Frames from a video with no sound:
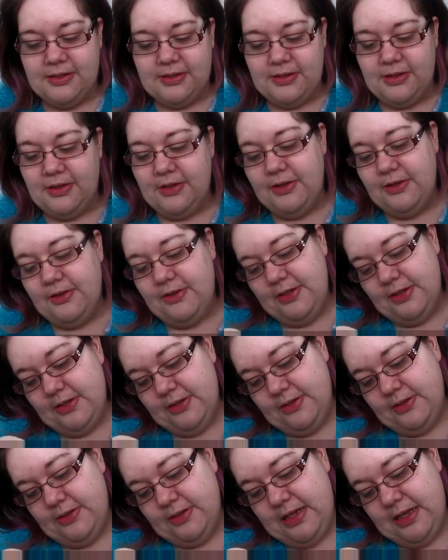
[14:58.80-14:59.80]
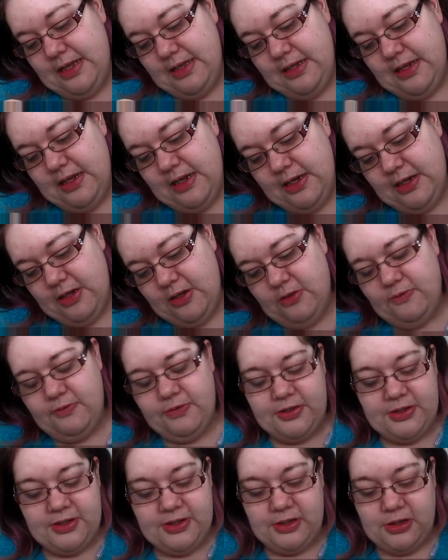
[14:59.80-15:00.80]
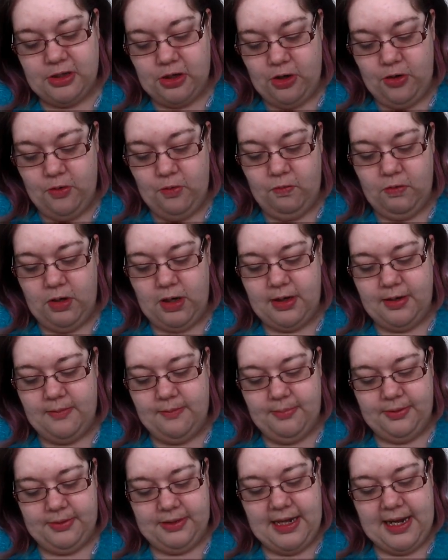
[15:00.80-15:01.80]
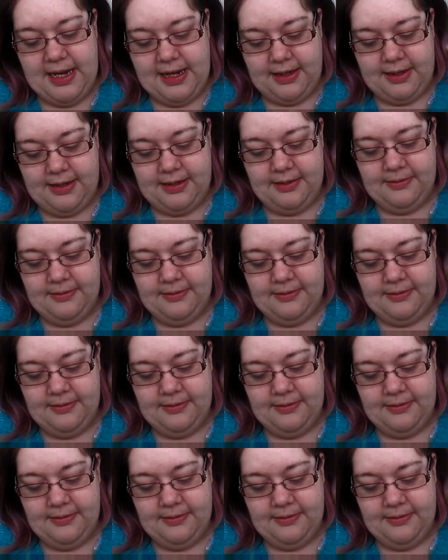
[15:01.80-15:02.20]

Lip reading: So this colour I got was just 01 black.